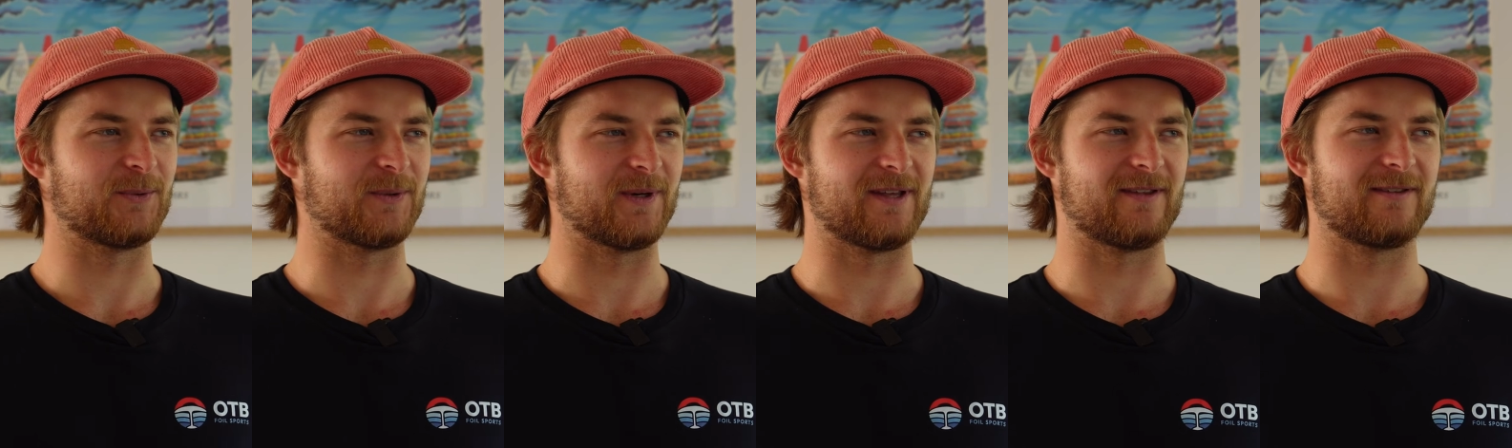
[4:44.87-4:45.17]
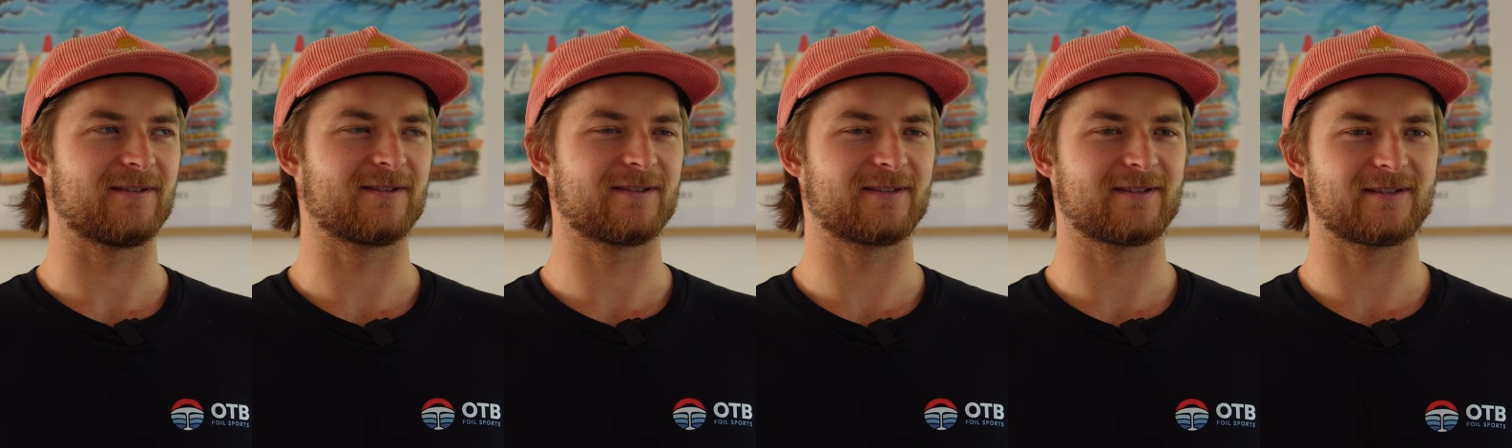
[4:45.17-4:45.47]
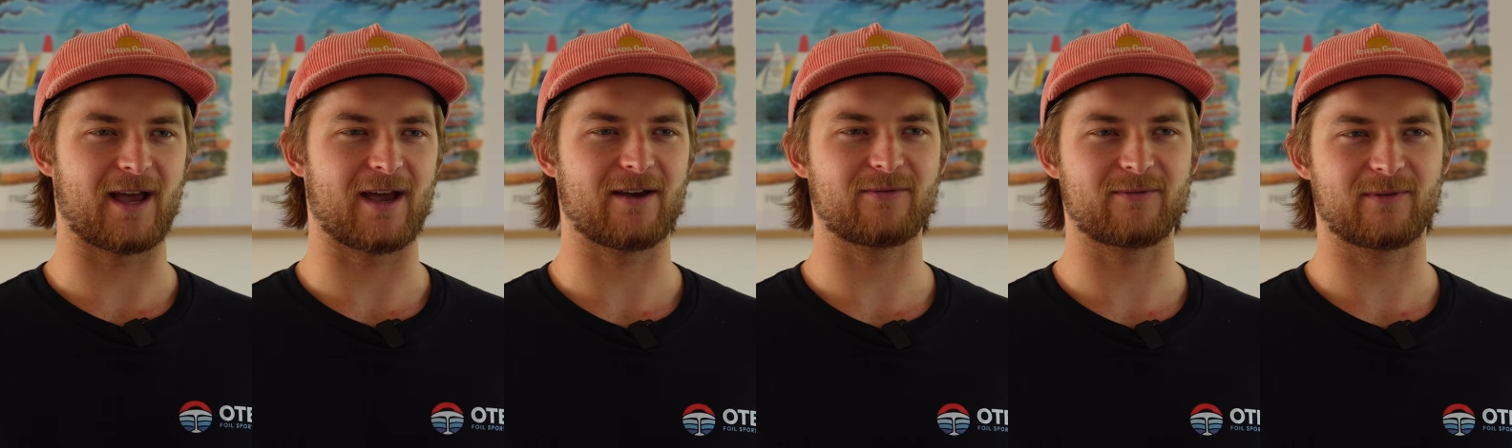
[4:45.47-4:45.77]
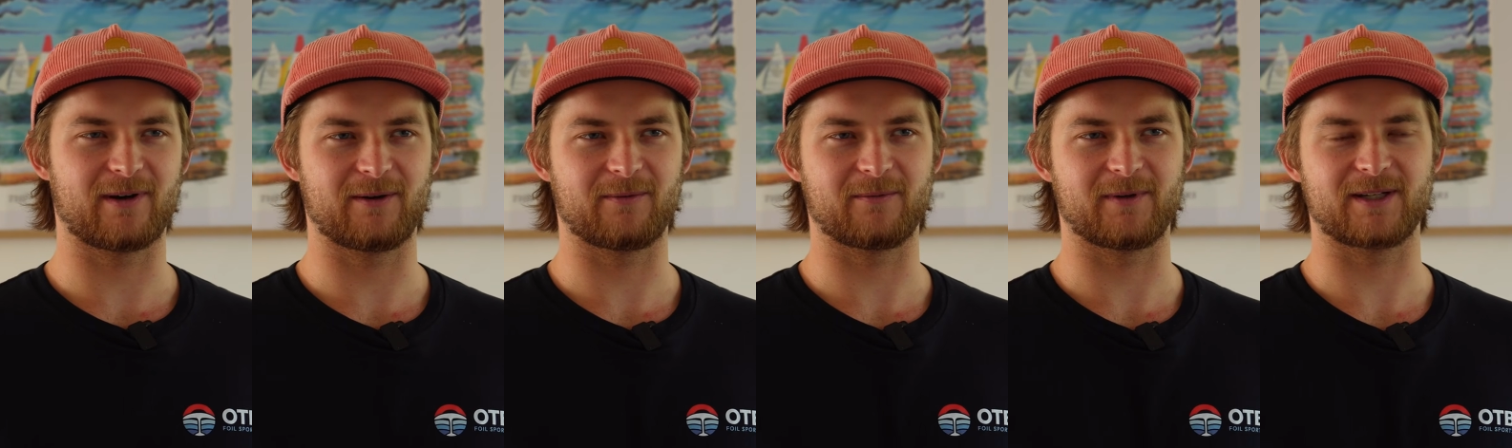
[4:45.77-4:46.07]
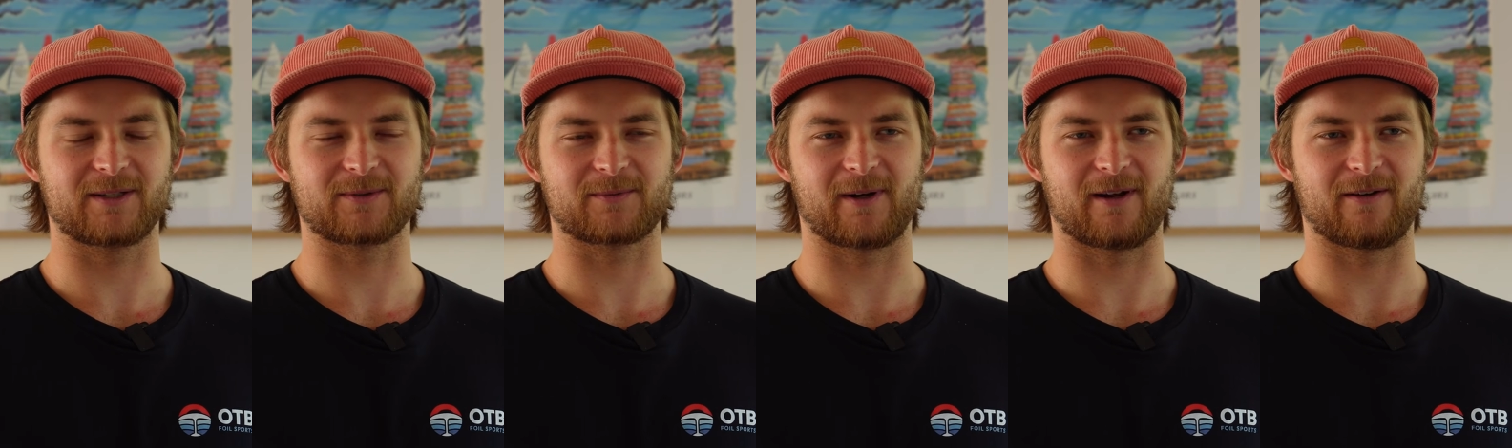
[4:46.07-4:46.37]
With F1
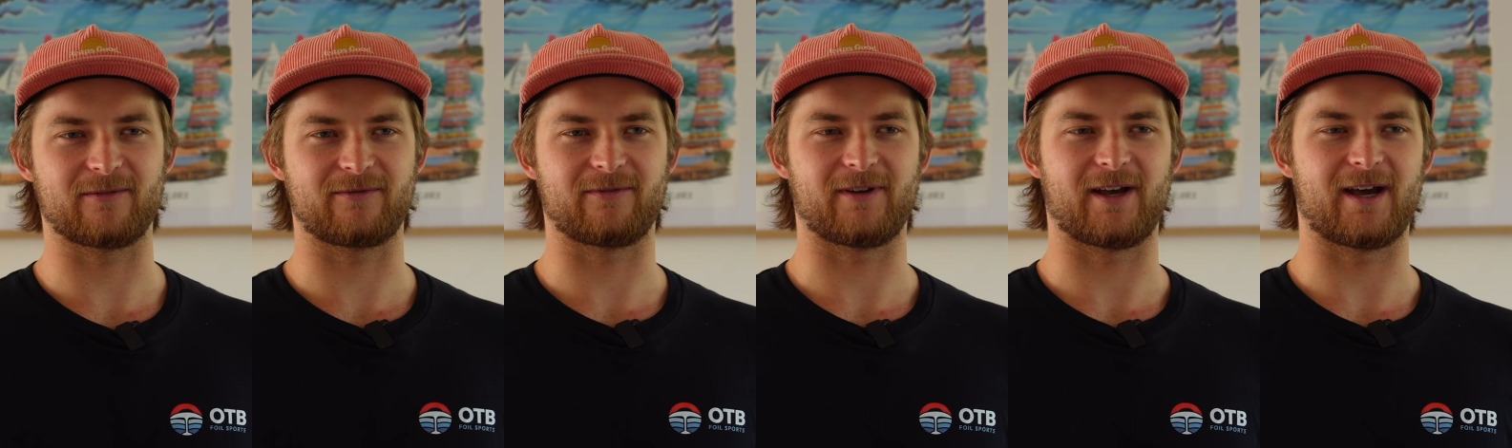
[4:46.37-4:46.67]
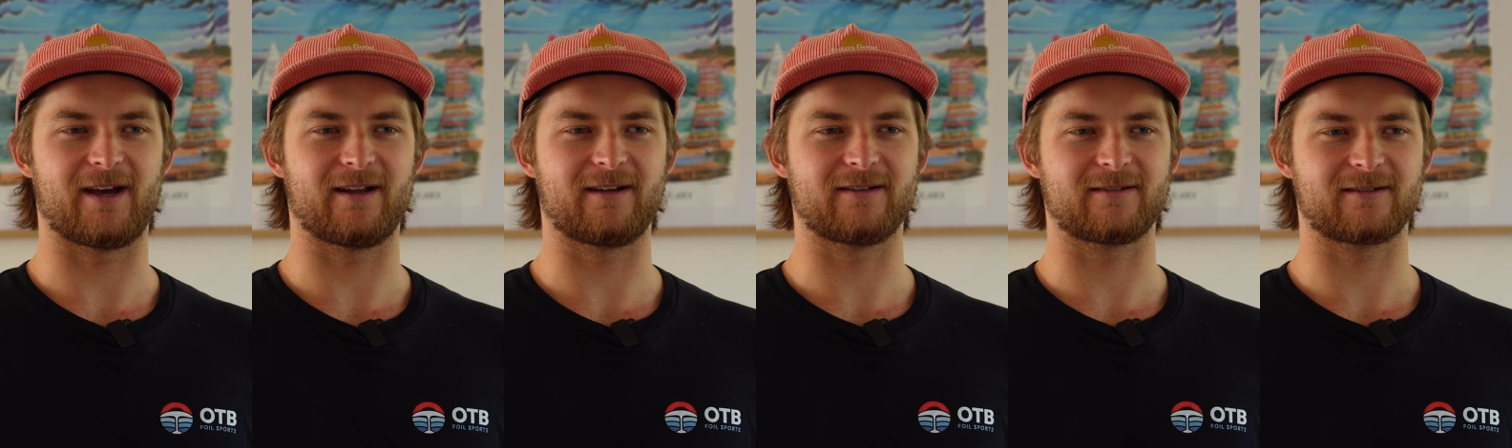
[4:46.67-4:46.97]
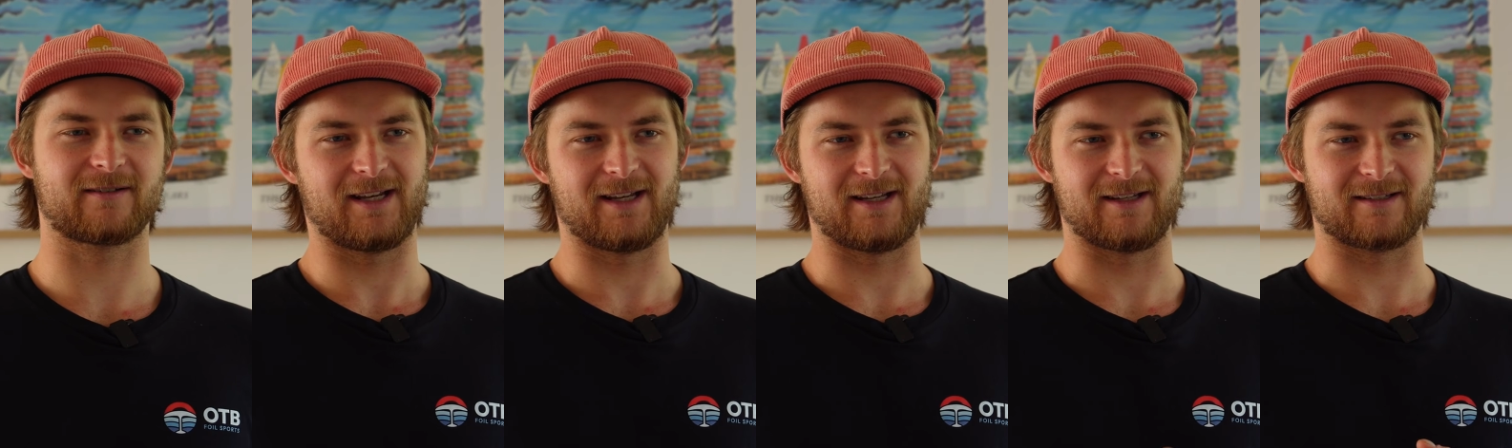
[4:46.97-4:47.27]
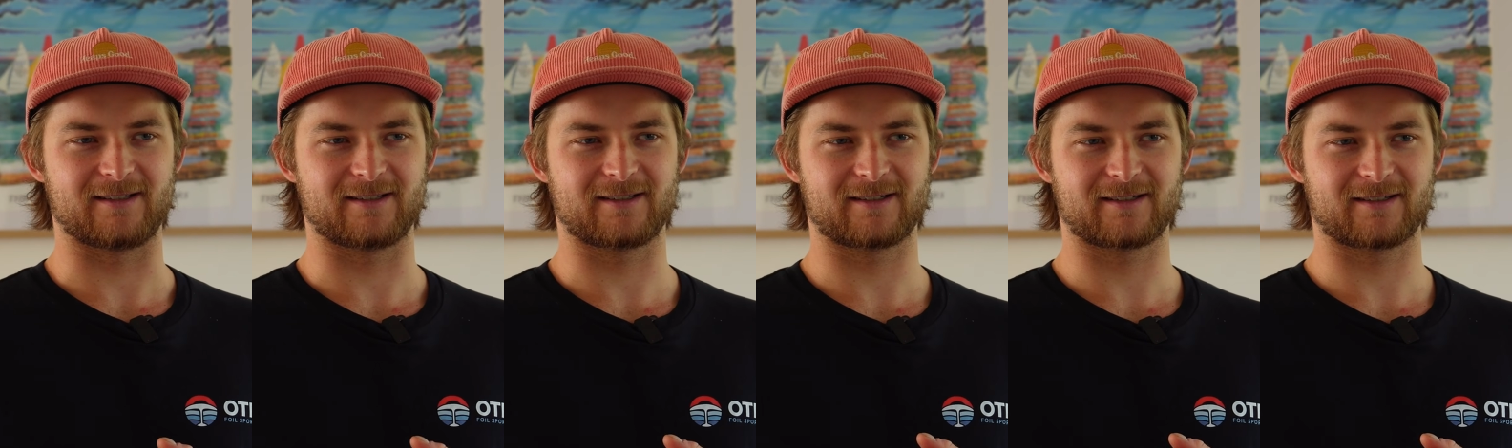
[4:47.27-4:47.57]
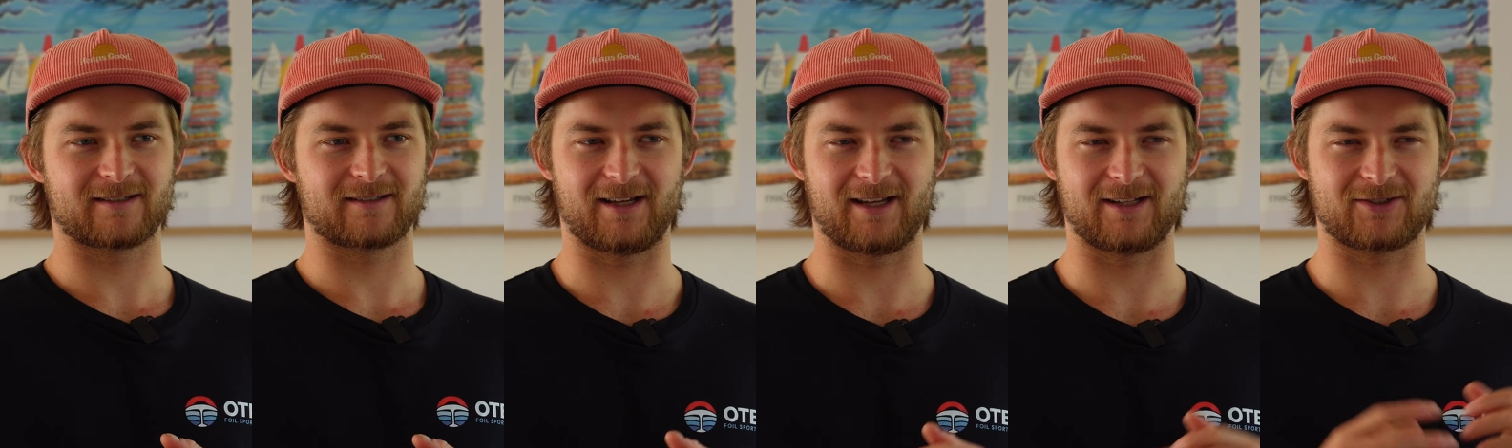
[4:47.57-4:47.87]
wings, what I've found
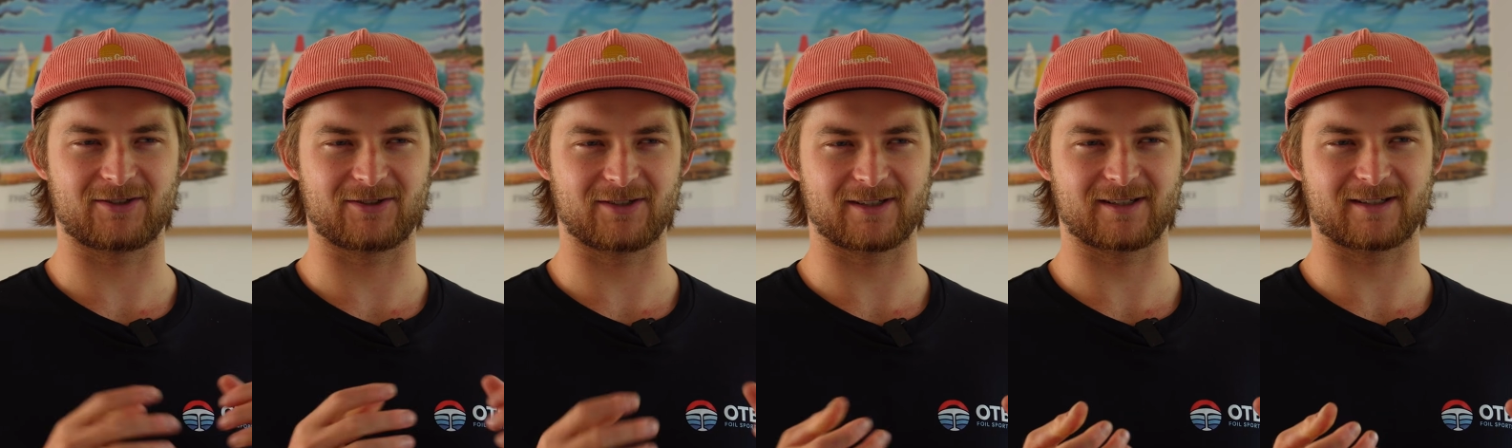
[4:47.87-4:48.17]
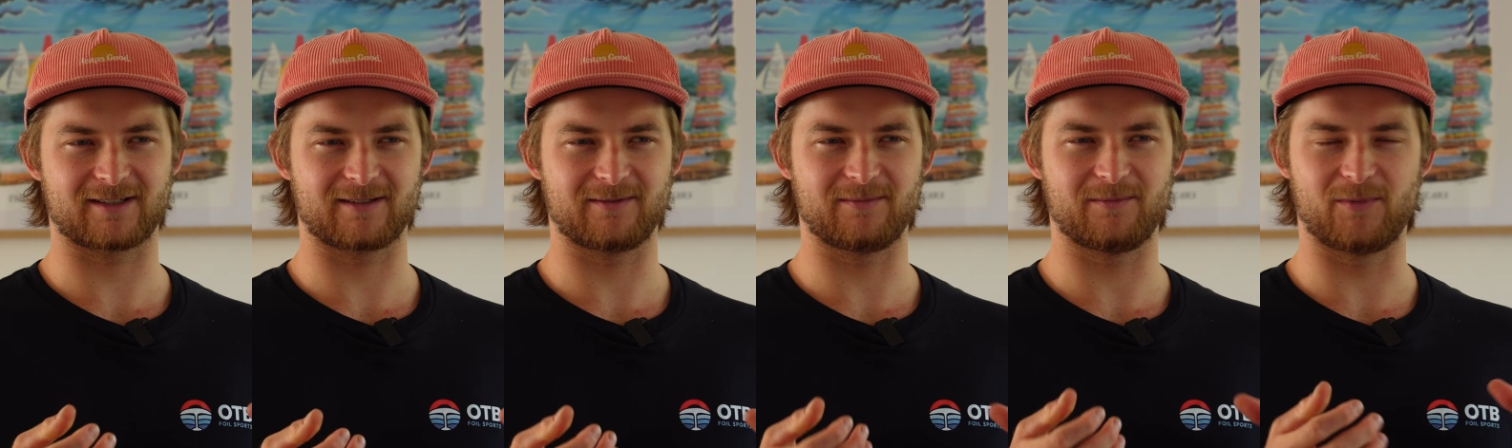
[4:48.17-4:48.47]
is it's just